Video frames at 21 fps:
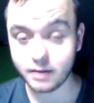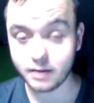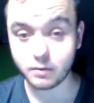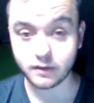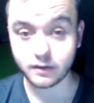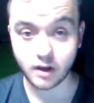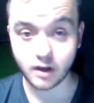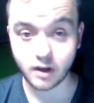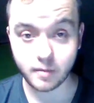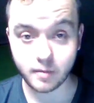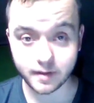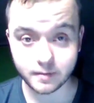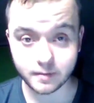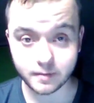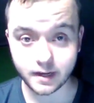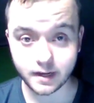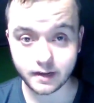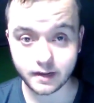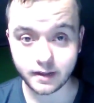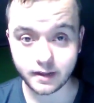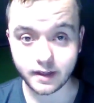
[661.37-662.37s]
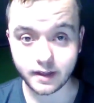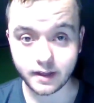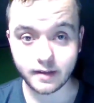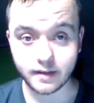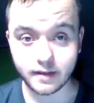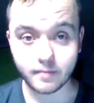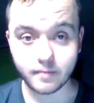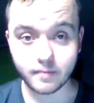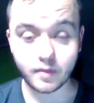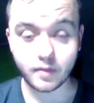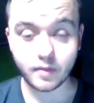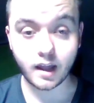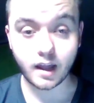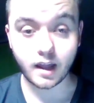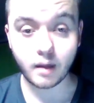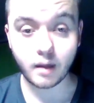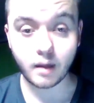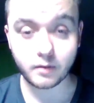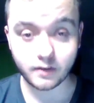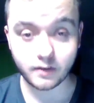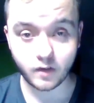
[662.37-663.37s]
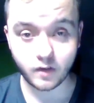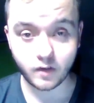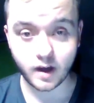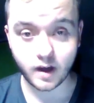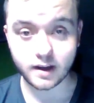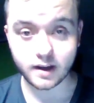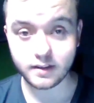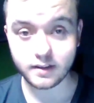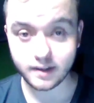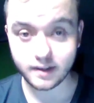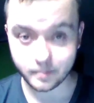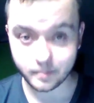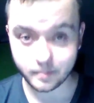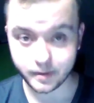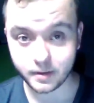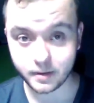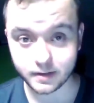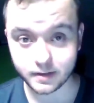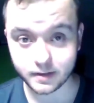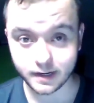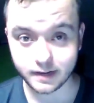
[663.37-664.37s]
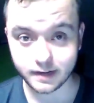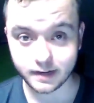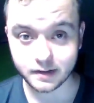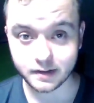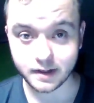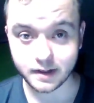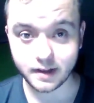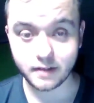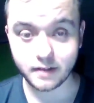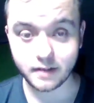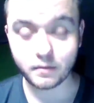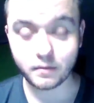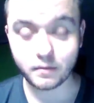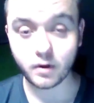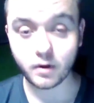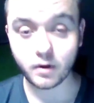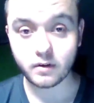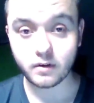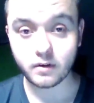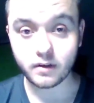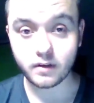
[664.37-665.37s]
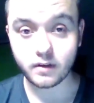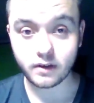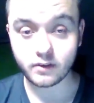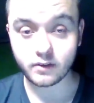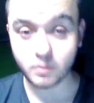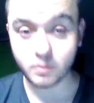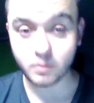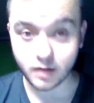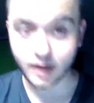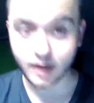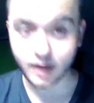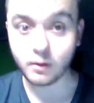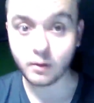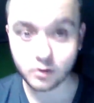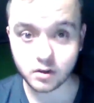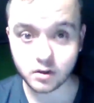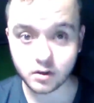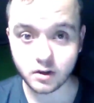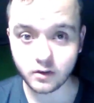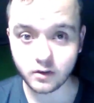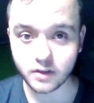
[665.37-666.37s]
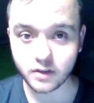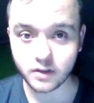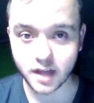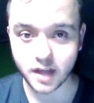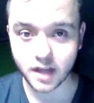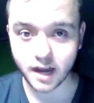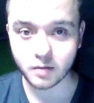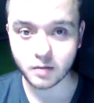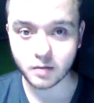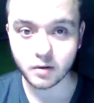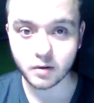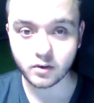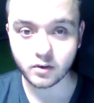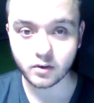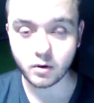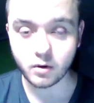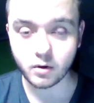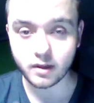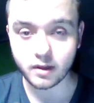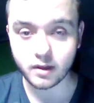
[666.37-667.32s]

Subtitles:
was helping me, I was allotted the ability for someone else to use the camera. So